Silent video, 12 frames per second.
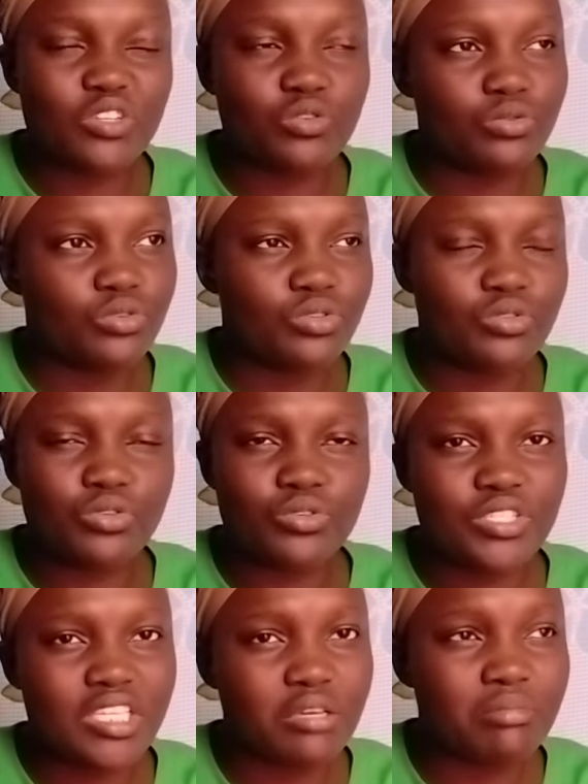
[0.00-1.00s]
to
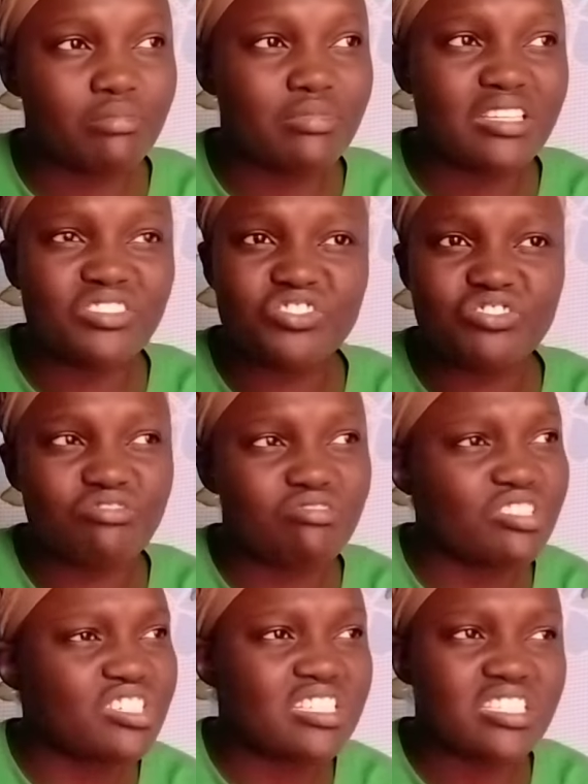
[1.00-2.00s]
use him
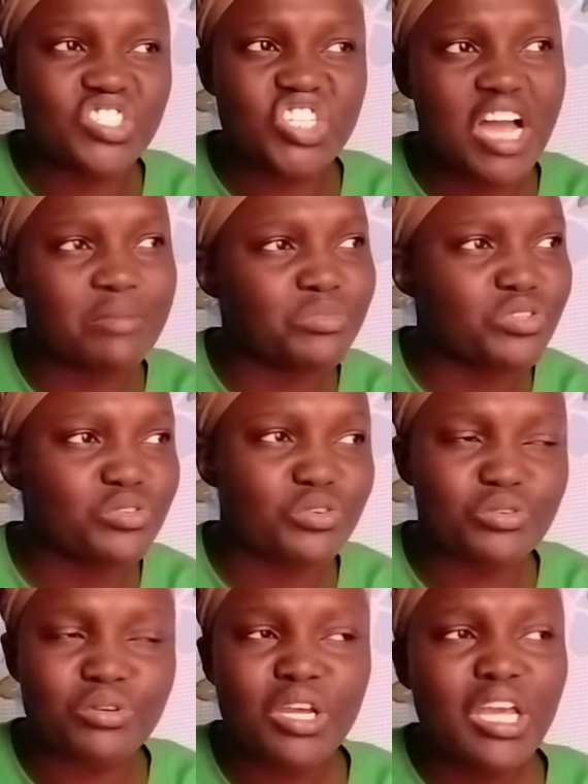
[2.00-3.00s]
in charms.
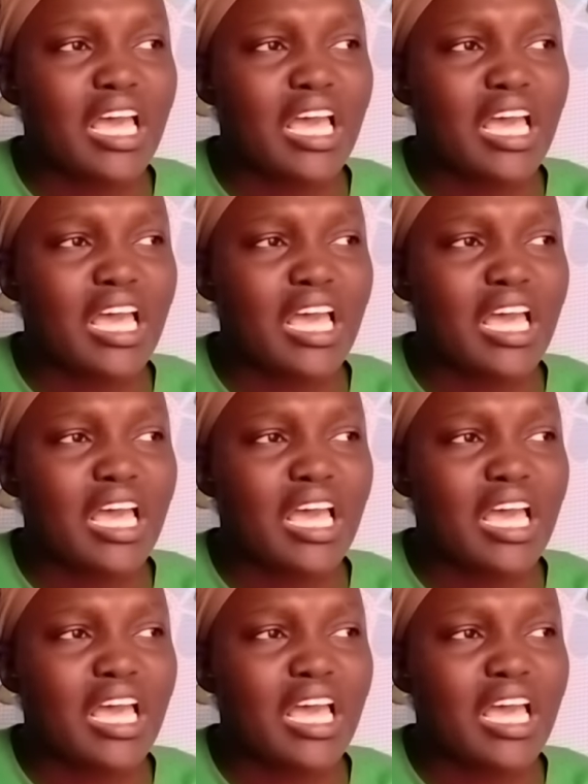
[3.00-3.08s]
So